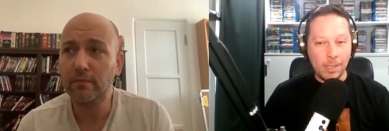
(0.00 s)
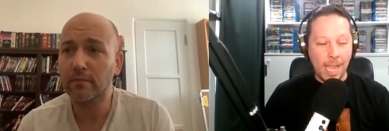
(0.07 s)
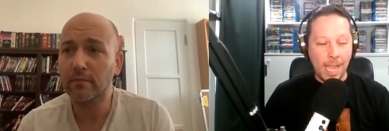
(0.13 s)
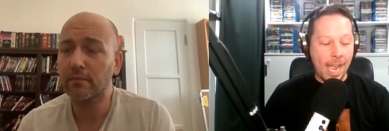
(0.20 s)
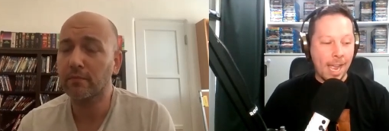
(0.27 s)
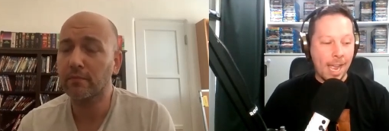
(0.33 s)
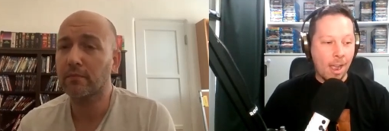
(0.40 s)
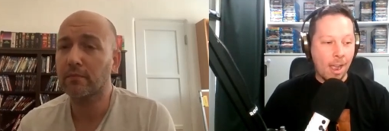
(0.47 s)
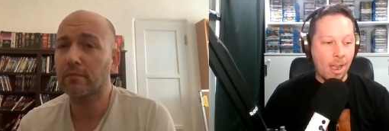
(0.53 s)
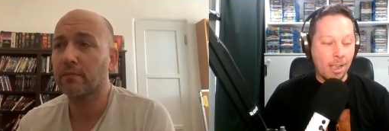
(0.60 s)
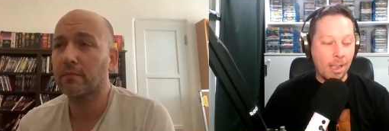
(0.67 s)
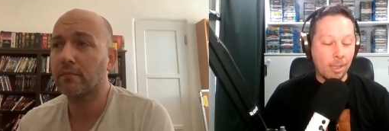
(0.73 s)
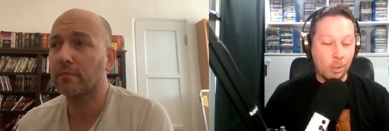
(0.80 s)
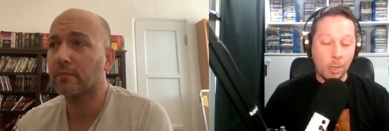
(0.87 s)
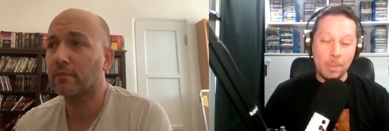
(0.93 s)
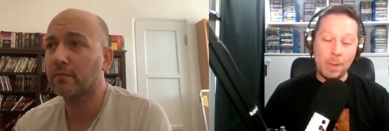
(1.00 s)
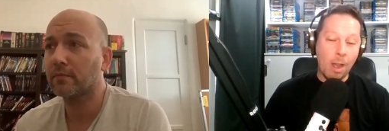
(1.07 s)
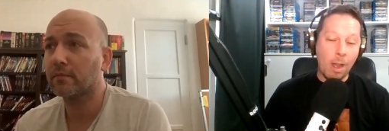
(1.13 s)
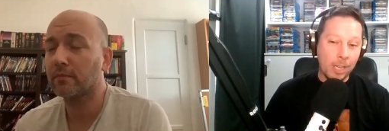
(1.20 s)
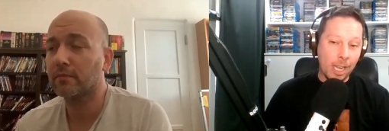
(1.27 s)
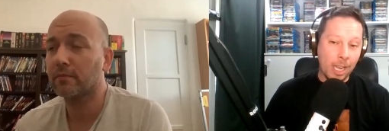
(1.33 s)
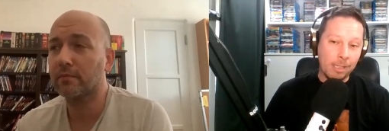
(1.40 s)
Speaker 1: uh, it took me a while
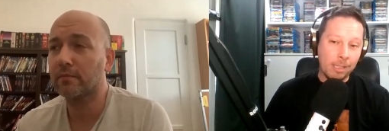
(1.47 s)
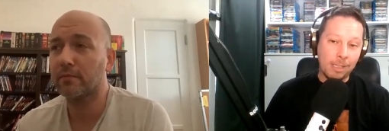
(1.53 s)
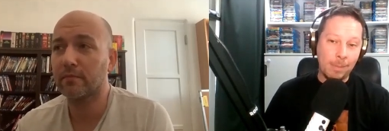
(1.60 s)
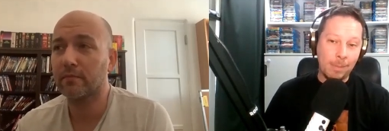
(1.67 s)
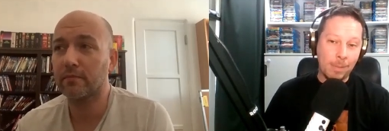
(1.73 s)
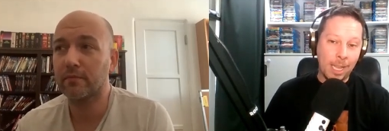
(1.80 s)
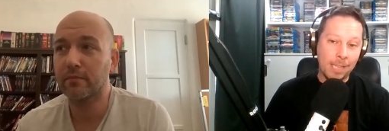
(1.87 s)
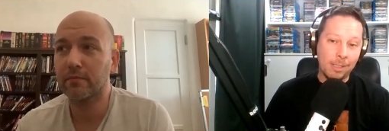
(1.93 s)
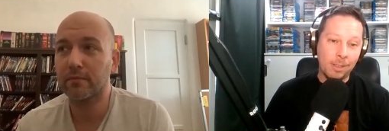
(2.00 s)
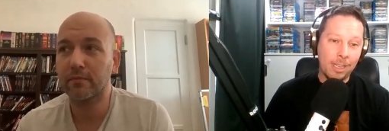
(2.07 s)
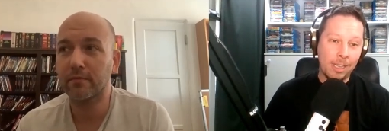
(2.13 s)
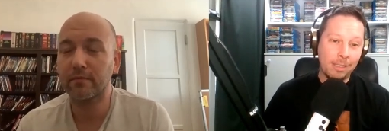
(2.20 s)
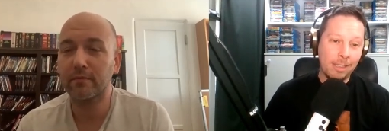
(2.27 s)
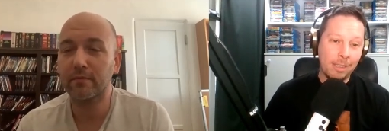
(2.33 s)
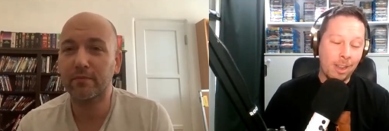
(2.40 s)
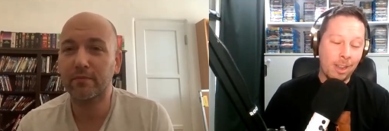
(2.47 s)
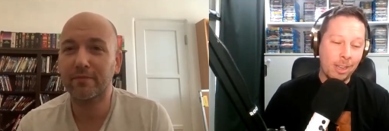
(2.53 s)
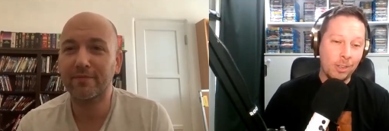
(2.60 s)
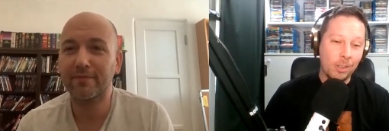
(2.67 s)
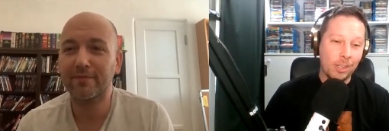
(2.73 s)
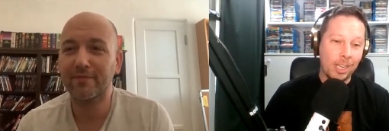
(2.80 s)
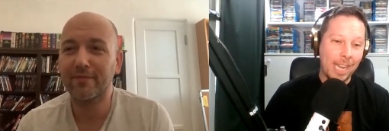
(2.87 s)
to go to sleep last night, and I
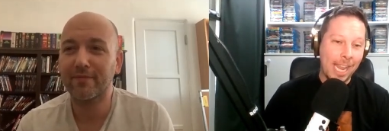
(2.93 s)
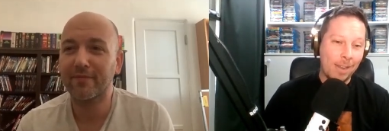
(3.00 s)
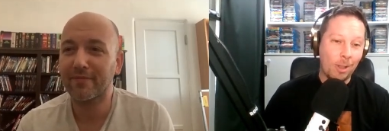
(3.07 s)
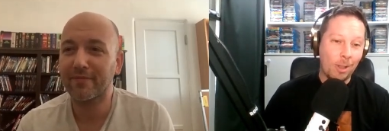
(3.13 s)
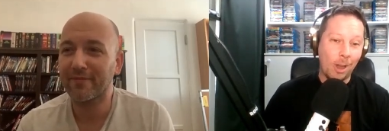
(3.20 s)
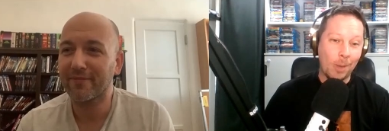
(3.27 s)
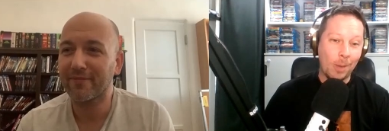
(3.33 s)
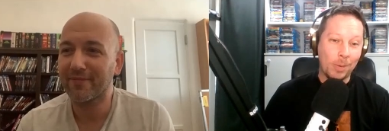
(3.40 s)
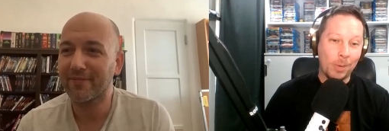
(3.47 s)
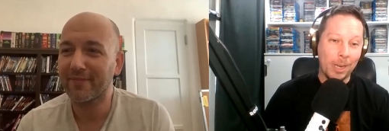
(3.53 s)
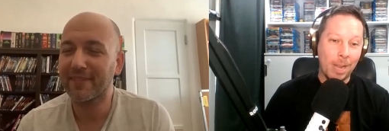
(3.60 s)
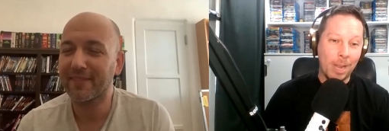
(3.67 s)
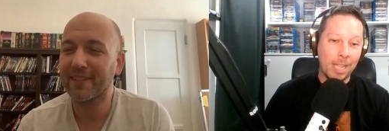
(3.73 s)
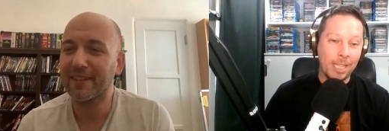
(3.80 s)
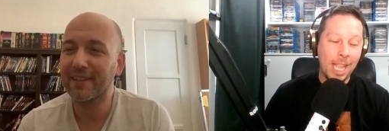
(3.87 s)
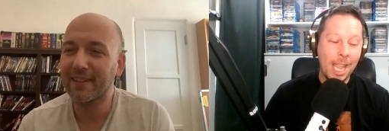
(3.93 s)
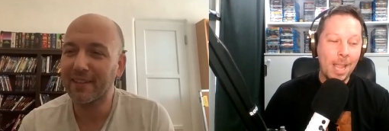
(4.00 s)
usually handle horror pretty well.